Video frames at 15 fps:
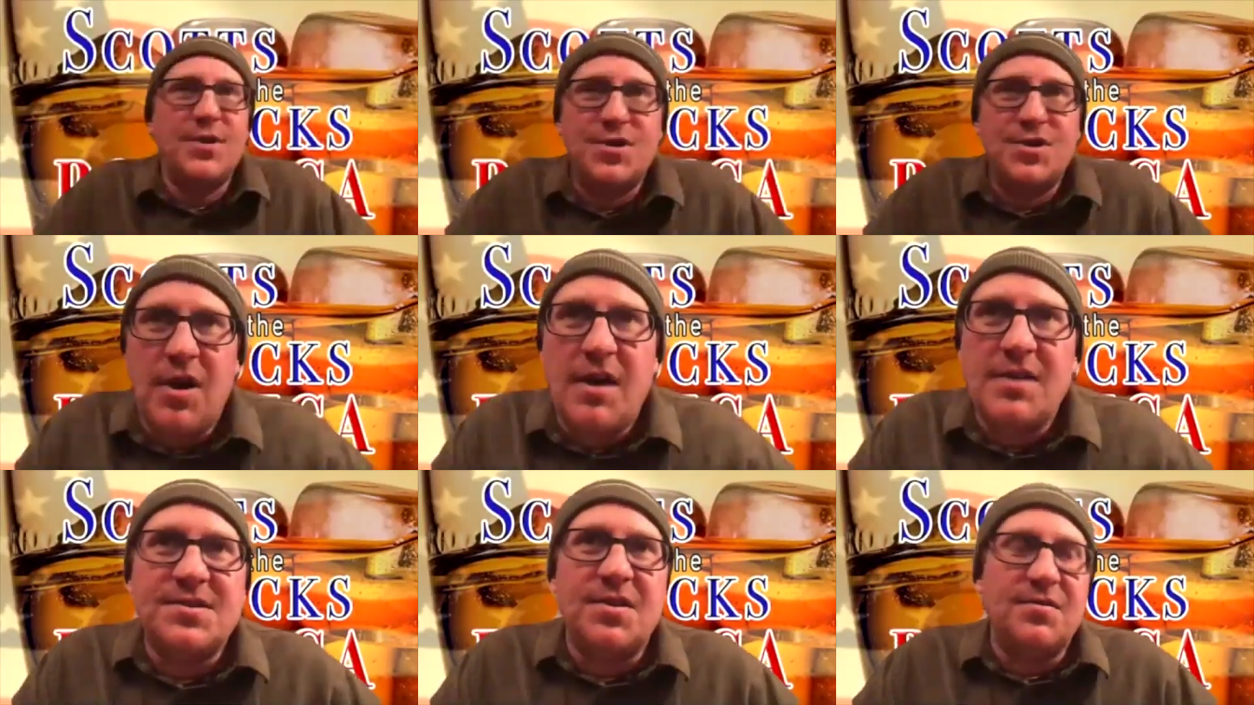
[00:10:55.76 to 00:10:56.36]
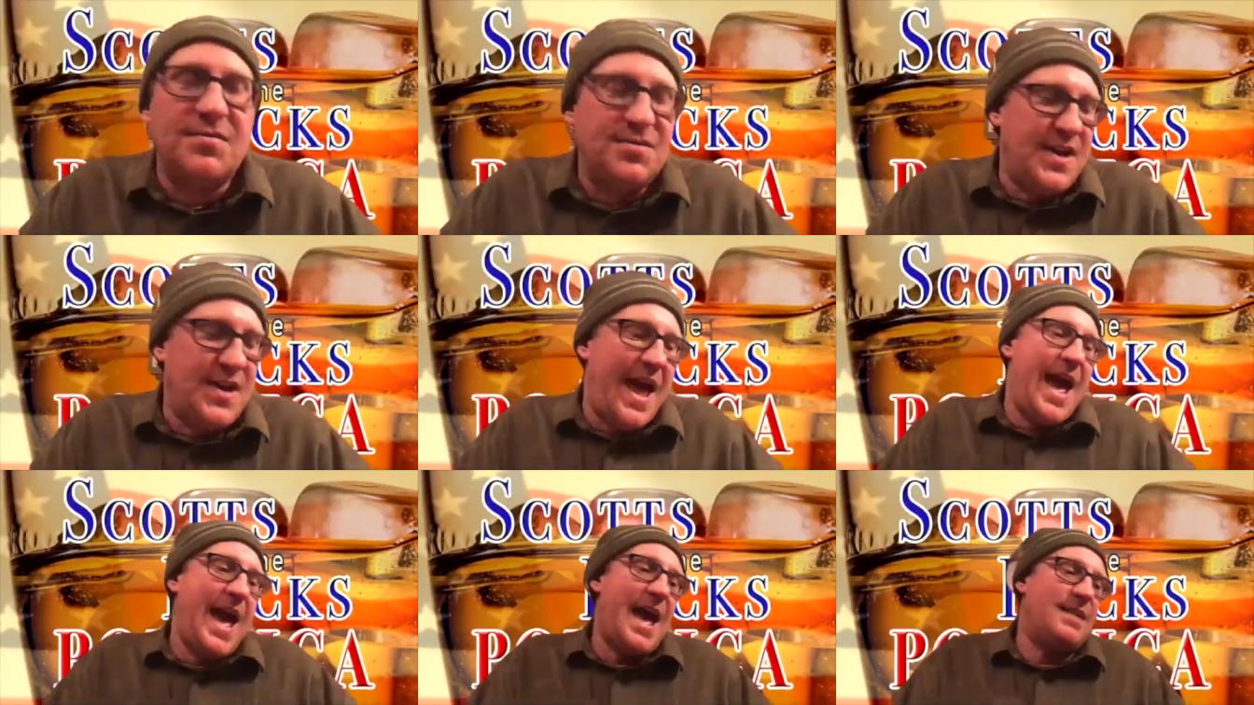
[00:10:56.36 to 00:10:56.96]
also,
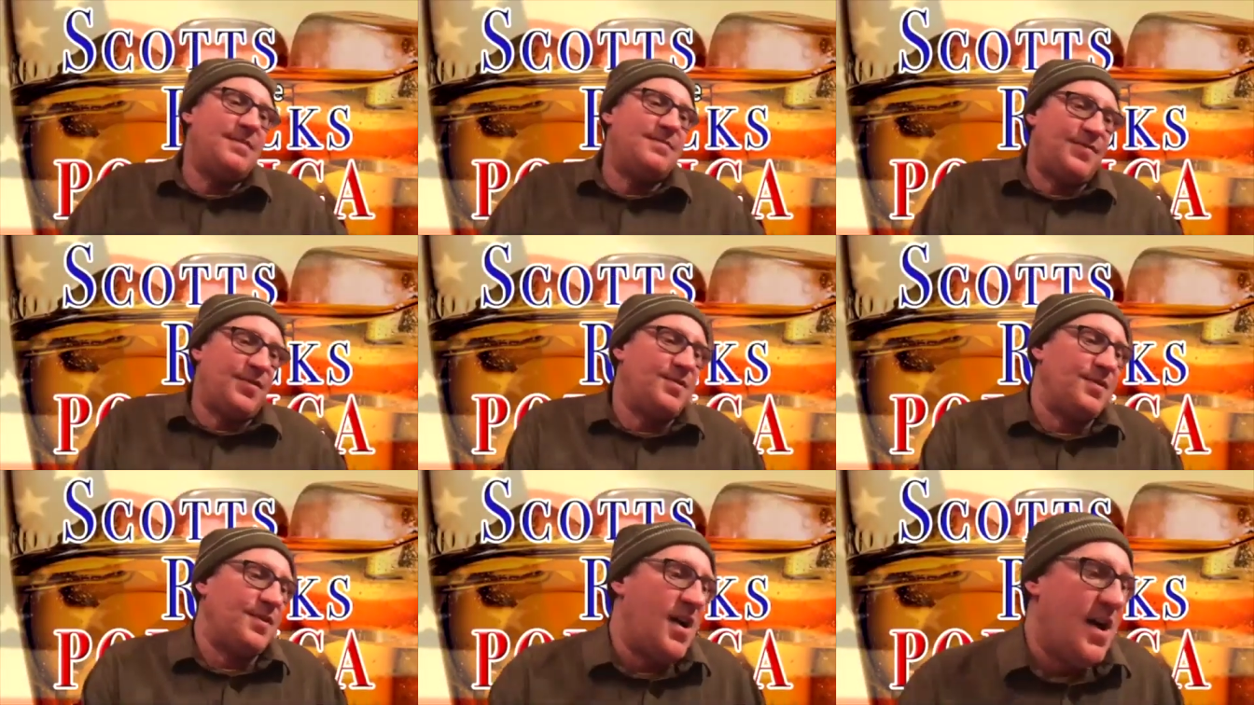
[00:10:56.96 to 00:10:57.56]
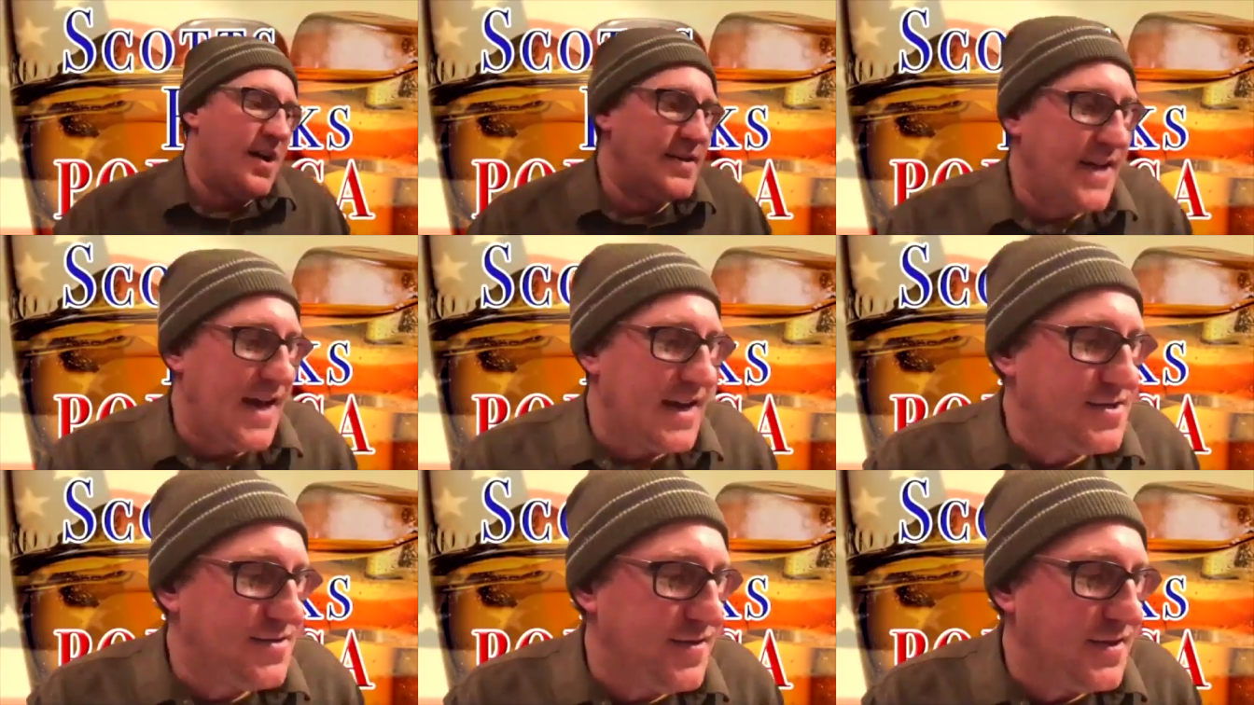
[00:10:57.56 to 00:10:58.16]
to add further
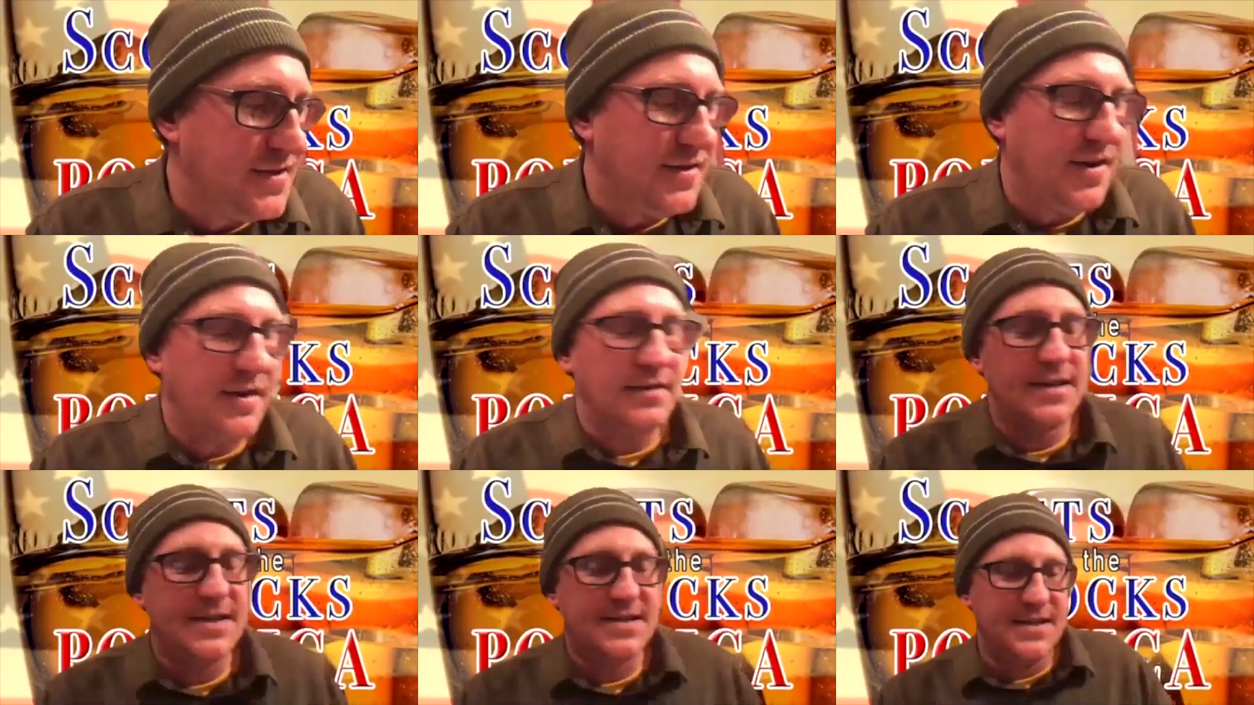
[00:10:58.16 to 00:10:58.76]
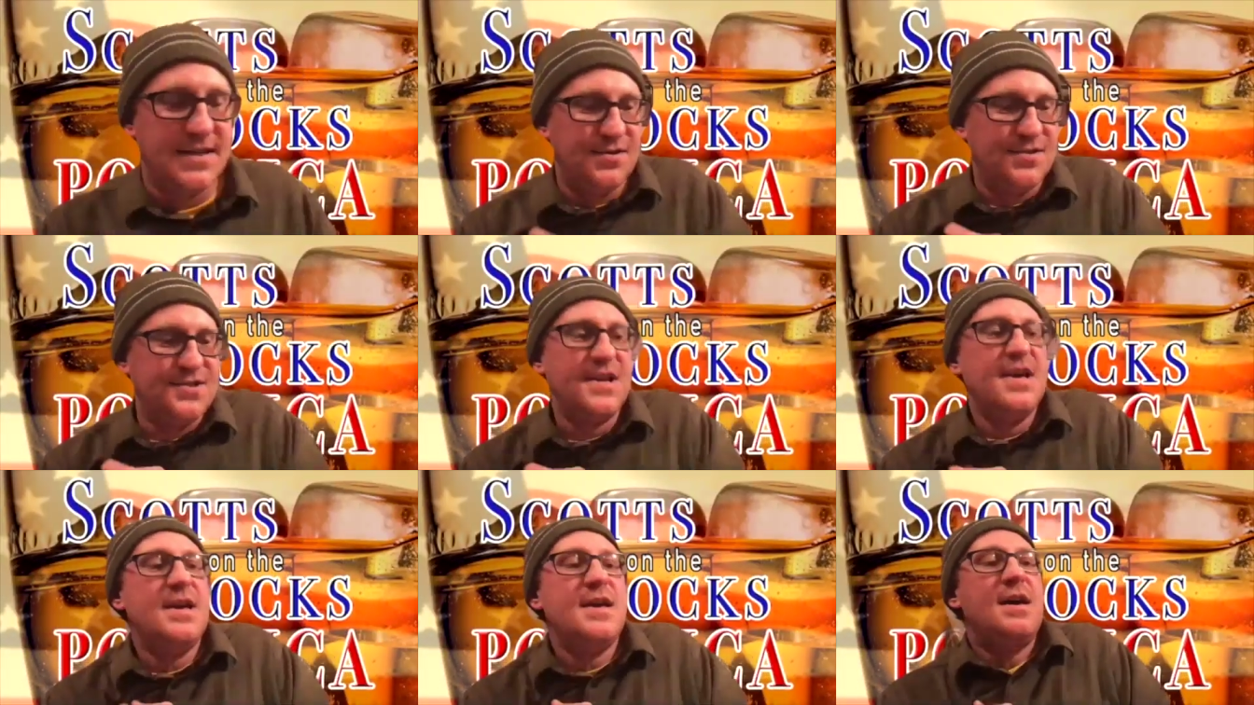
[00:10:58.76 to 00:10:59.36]
context for our listeners,
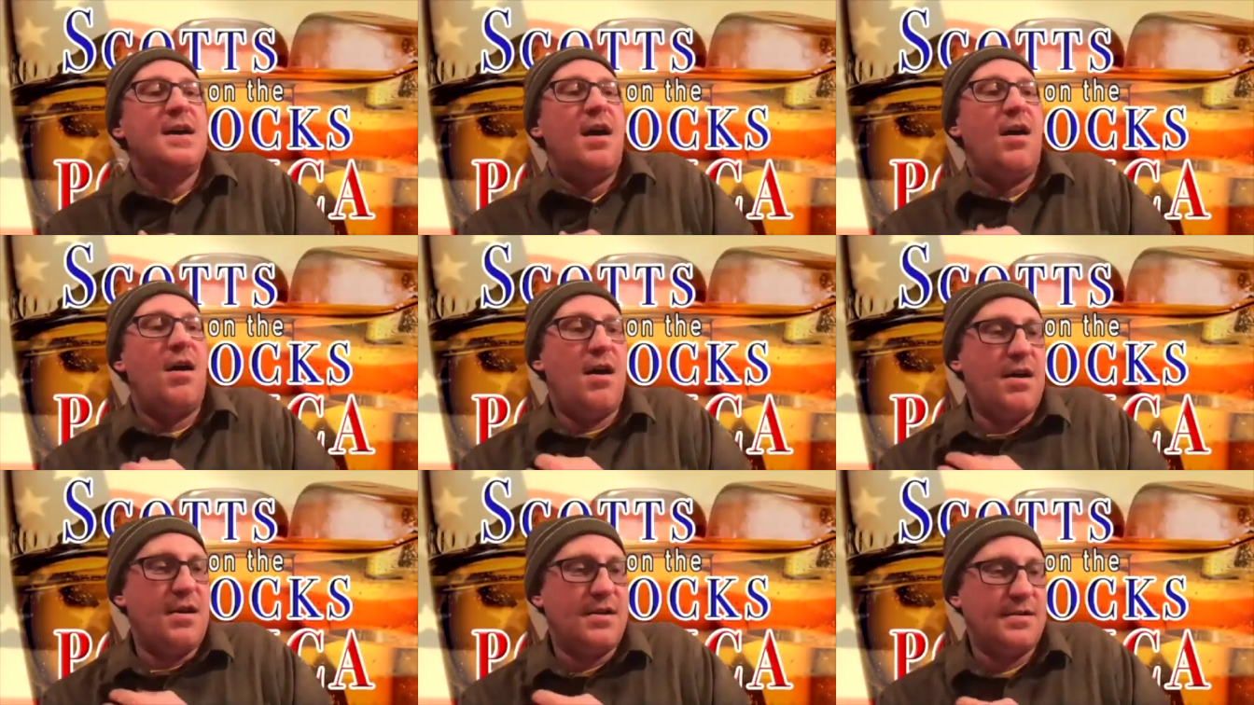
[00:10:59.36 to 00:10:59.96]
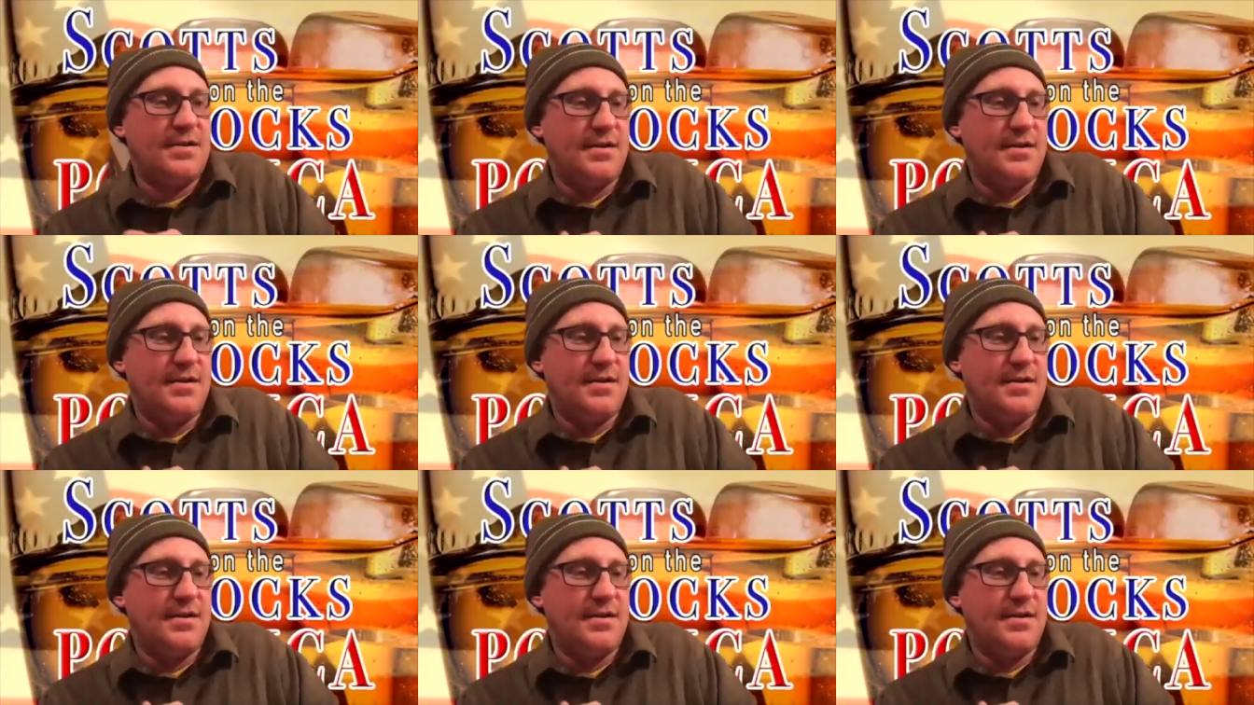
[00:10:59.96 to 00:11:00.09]
our